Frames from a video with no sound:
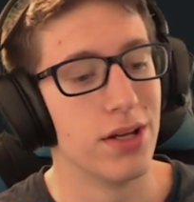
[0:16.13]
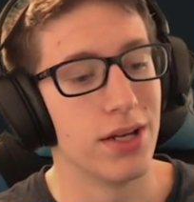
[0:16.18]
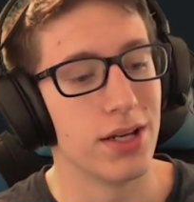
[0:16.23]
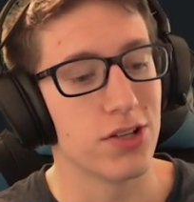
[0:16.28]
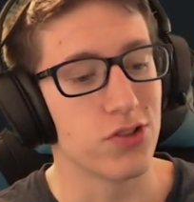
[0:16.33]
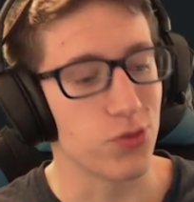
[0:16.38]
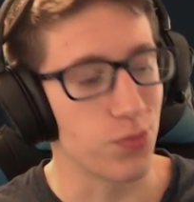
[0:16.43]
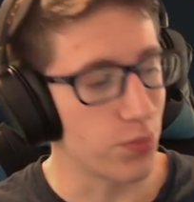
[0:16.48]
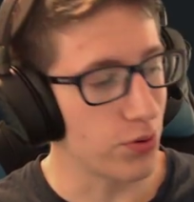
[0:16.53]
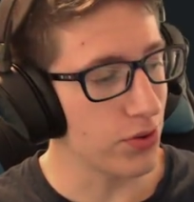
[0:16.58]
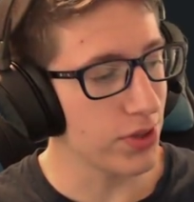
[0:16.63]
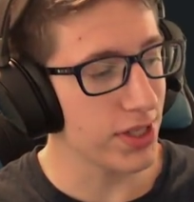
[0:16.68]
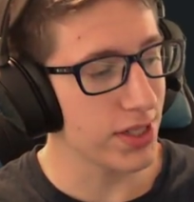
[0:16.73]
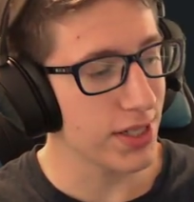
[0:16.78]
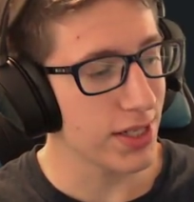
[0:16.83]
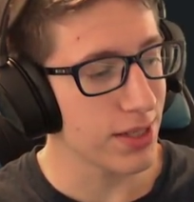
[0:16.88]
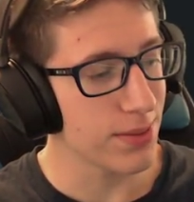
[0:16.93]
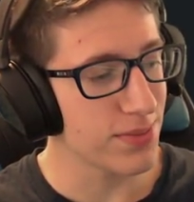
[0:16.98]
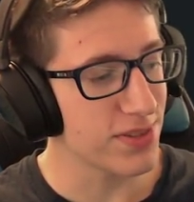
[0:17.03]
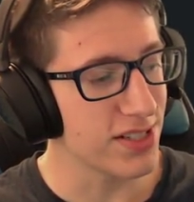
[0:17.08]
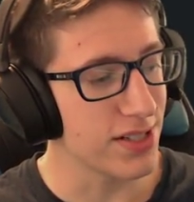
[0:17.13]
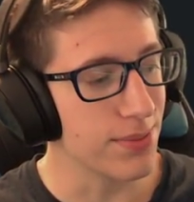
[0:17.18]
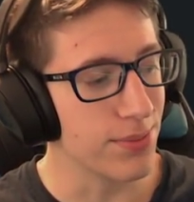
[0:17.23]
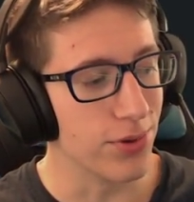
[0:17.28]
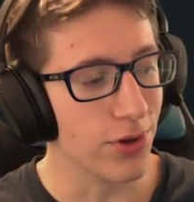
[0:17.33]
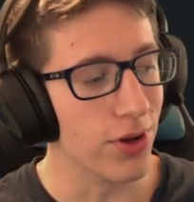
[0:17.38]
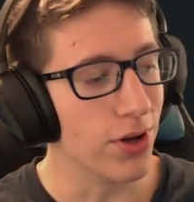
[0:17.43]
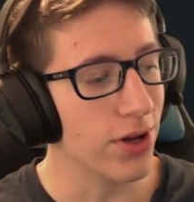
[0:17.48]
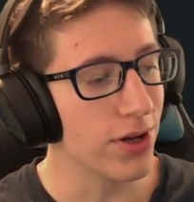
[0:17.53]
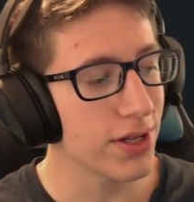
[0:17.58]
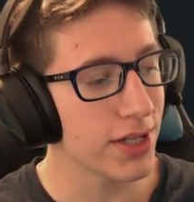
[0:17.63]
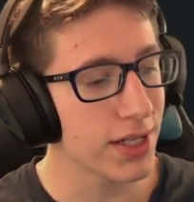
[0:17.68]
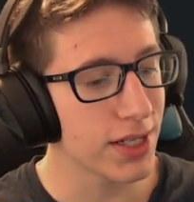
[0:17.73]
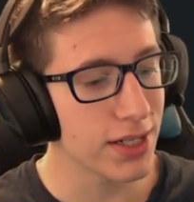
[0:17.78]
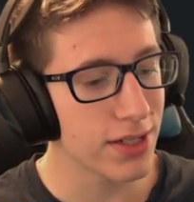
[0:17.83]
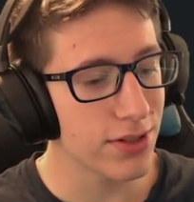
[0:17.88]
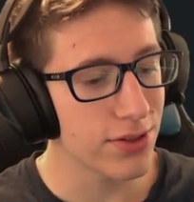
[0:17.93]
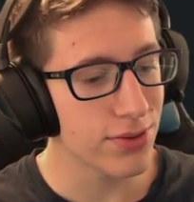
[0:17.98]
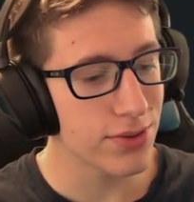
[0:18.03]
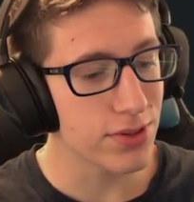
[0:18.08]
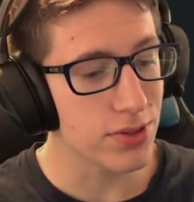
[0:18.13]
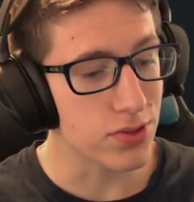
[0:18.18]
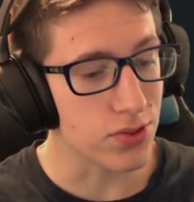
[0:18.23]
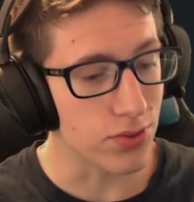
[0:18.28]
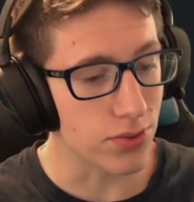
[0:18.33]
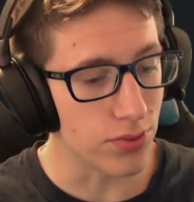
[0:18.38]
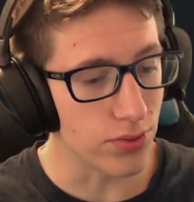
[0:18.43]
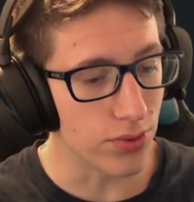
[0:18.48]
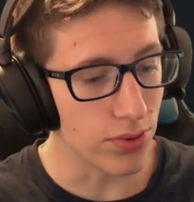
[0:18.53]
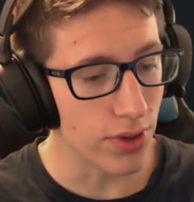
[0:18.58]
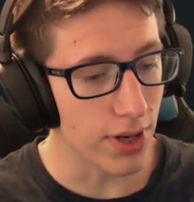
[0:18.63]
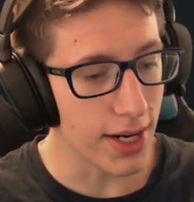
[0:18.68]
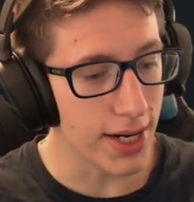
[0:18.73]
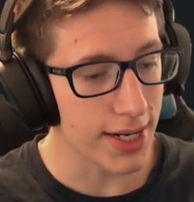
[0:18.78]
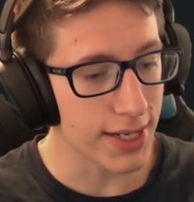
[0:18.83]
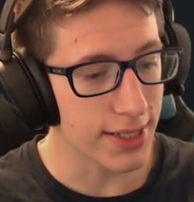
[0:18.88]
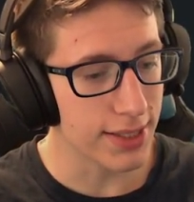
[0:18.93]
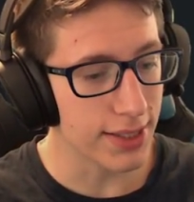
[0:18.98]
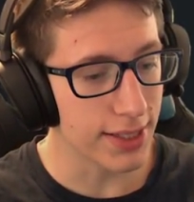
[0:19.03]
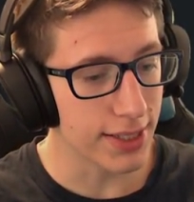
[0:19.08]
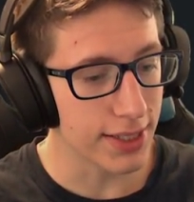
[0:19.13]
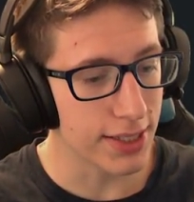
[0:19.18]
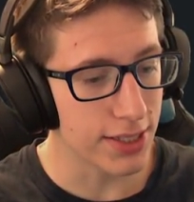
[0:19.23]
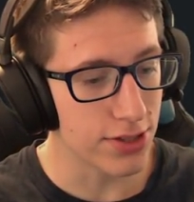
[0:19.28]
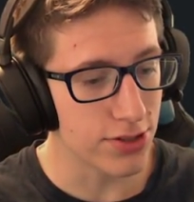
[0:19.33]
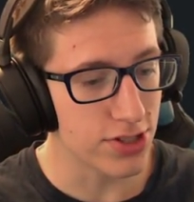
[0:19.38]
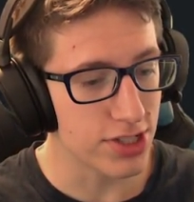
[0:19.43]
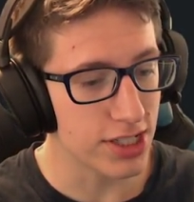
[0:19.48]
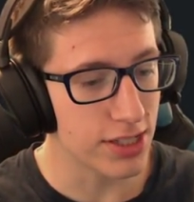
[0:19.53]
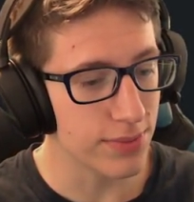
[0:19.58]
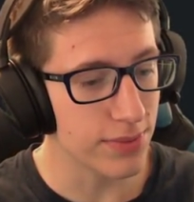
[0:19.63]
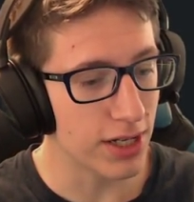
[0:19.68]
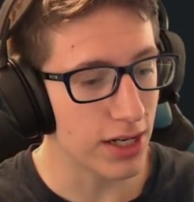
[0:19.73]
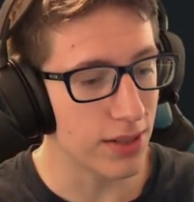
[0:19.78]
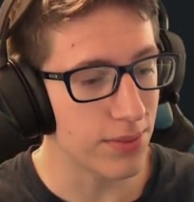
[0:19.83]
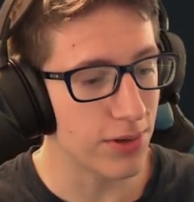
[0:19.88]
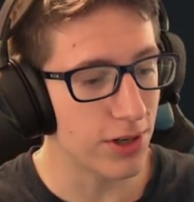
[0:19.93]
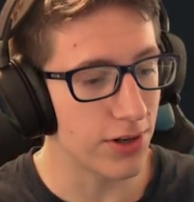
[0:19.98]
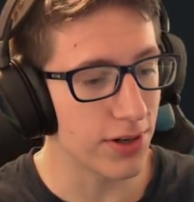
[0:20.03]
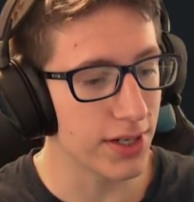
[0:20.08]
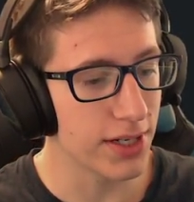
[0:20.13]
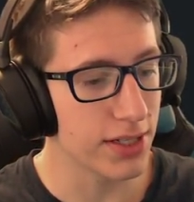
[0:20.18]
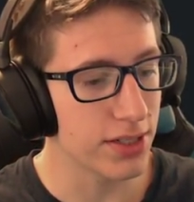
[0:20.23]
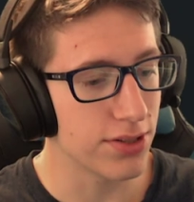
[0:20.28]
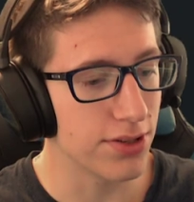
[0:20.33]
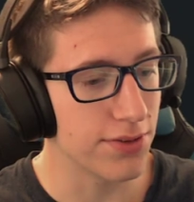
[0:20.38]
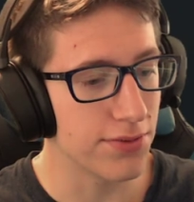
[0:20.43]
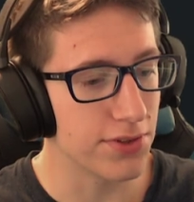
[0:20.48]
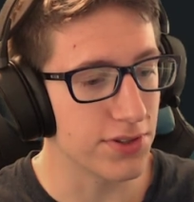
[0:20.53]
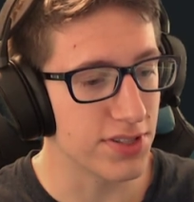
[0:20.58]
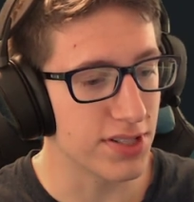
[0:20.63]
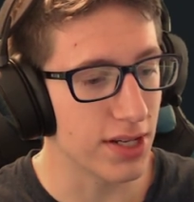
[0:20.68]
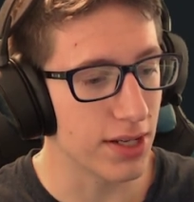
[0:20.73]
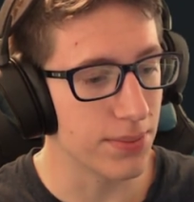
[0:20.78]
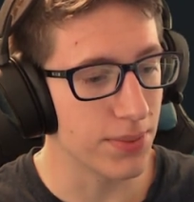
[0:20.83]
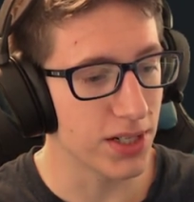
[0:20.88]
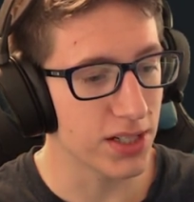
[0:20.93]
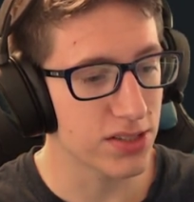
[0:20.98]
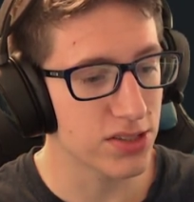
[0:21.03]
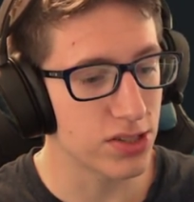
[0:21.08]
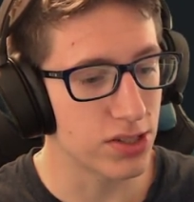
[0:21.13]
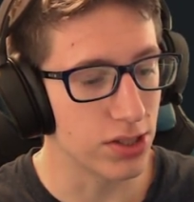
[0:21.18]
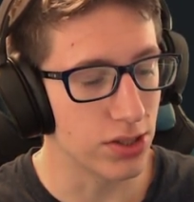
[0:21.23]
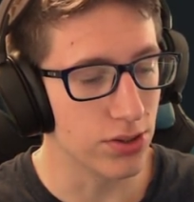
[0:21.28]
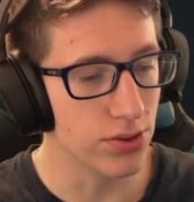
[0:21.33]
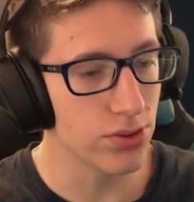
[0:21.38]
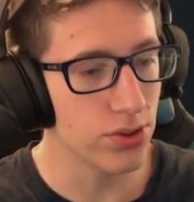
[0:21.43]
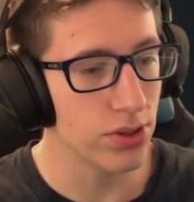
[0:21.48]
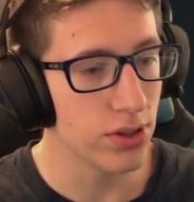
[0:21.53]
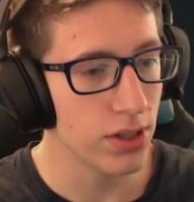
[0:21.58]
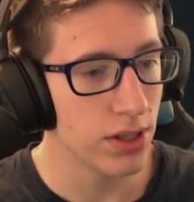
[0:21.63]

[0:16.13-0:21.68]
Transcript: It's pretty damn simple. All you got to do is right click in your Steam library on Universe Sandbox 2.